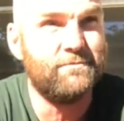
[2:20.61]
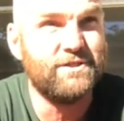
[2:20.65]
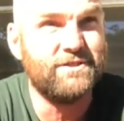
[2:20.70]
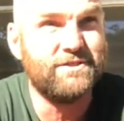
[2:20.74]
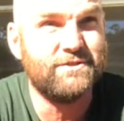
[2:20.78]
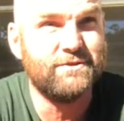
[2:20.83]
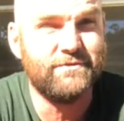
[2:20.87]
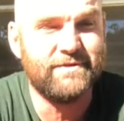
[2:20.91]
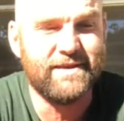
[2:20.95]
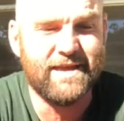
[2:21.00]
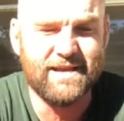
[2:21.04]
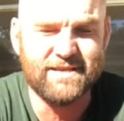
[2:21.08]

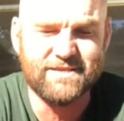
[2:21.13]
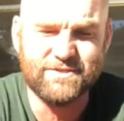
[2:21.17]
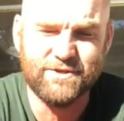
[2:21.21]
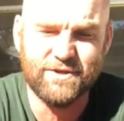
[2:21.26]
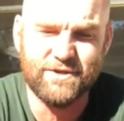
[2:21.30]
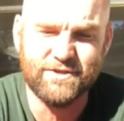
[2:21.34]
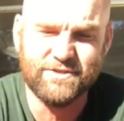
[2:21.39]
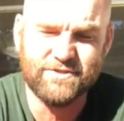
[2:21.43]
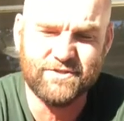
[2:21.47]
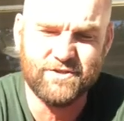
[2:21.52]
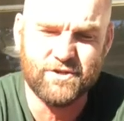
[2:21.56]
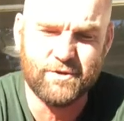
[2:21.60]
just on the
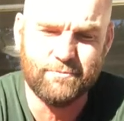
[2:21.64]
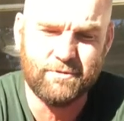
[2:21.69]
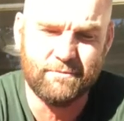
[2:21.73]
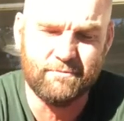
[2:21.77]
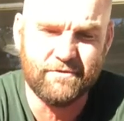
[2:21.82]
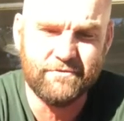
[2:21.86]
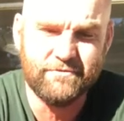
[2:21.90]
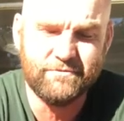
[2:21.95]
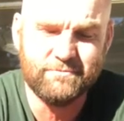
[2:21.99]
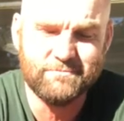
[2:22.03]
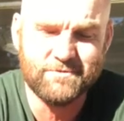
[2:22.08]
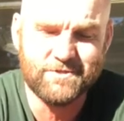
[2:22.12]
outskirts of New
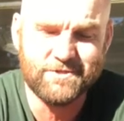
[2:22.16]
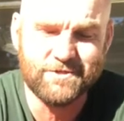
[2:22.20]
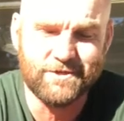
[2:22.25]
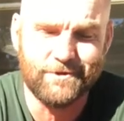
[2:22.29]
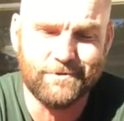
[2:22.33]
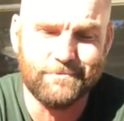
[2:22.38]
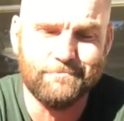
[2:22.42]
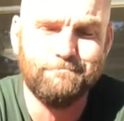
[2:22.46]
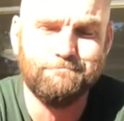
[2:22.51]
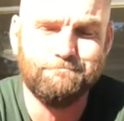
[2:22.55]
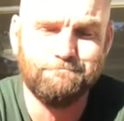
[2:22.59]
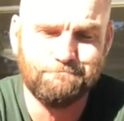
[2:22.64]
Plymouth.
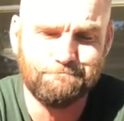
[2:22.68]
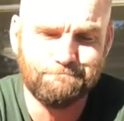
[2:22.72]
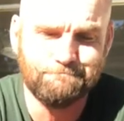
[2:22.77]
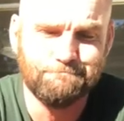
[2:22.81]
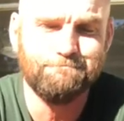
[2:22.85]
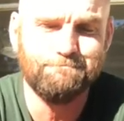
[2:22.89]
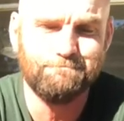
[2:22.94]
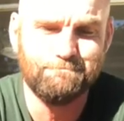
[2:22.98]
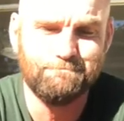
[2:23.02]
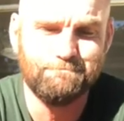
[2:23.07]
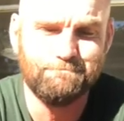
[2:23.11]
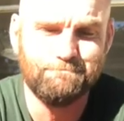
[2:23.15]
So,
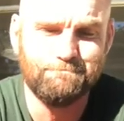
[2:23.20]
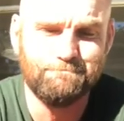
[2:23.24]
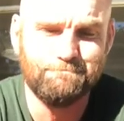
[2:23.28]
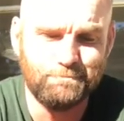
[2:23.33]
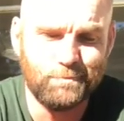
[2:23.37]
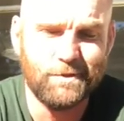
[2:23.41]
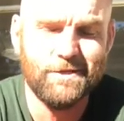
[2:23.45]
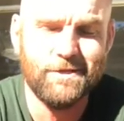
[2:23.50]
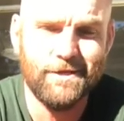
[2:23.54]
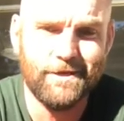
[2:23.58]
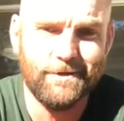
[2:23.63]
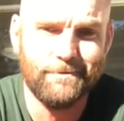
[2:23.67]

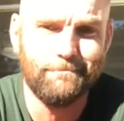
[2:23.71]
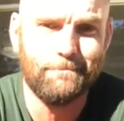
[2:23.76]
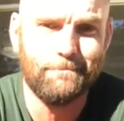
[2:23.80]
yeah.